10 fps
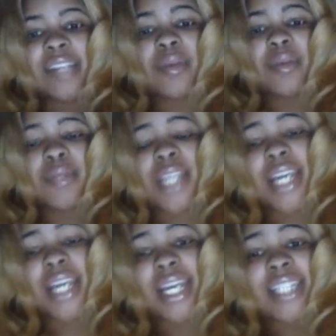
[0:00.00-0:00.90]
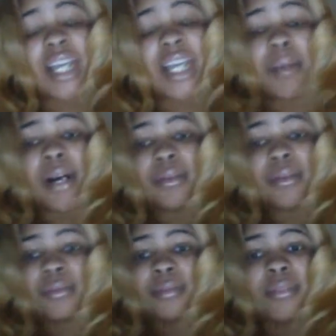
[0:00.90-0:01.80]
times when people say God, they're talking about
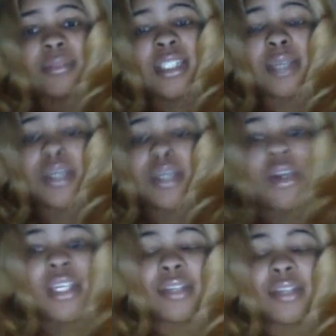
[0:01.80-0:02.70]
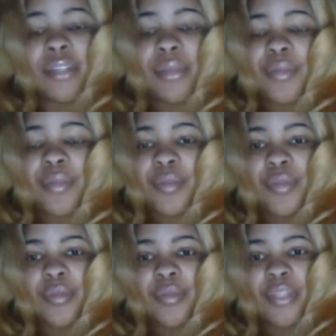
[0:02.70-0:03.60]
something totally different.
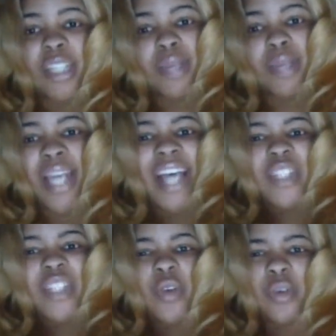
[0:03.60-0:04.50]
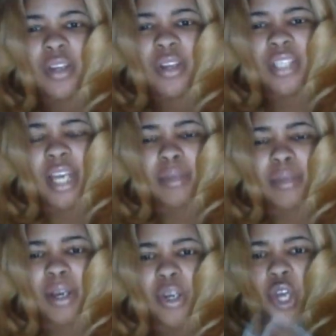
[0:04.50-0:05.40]
There's been lies going around talking
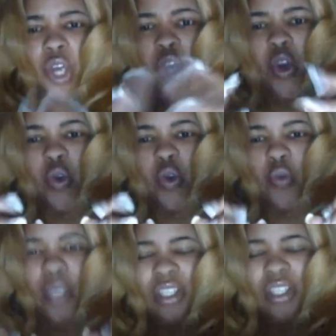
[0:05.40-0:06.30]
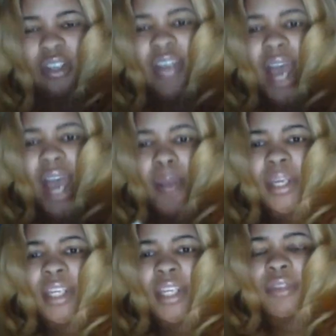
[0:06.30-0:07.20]
about we serve God,
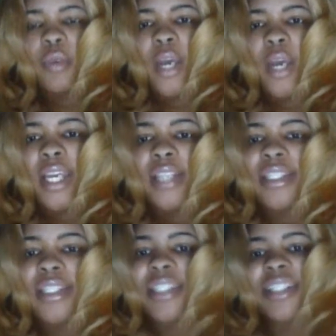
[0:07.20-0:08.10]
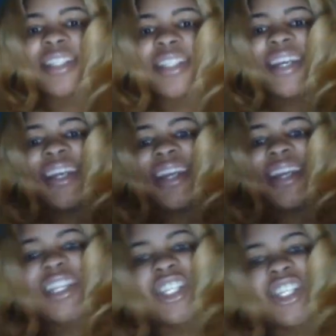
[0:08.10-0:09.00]
but in different ways. This is just
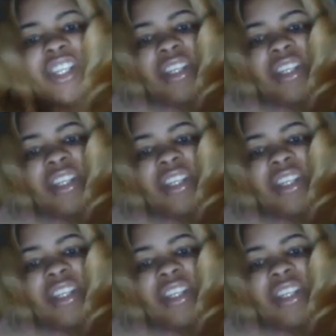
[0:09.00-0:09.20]
another